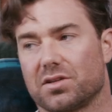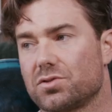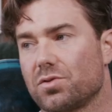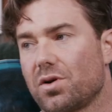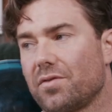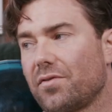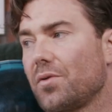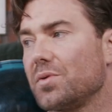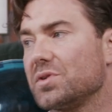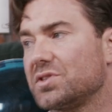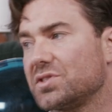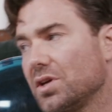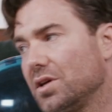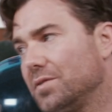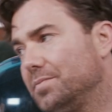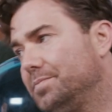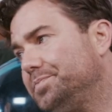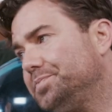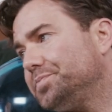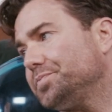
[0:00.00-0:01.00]
So I've always
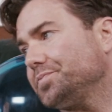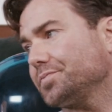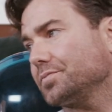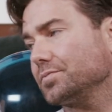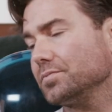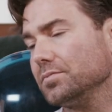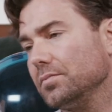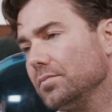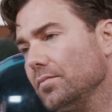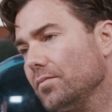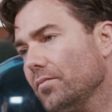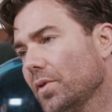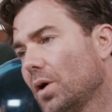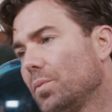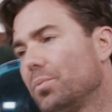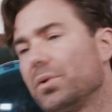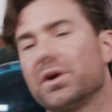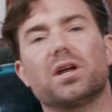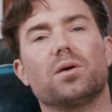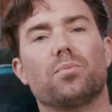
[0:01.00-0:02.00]
said
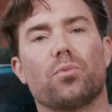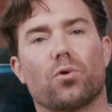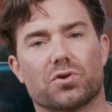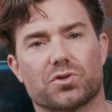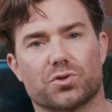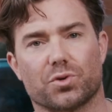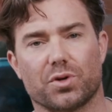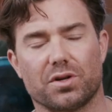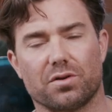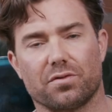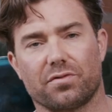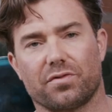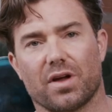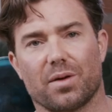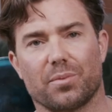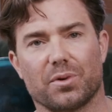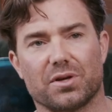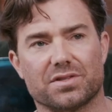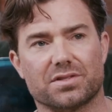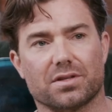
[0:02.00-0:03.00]
bringing a Borzoi into a
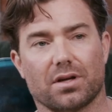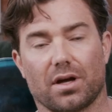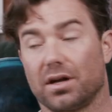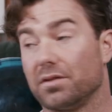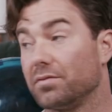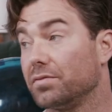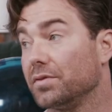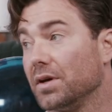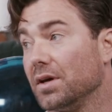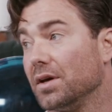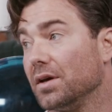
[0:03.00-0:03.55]
family is kind of,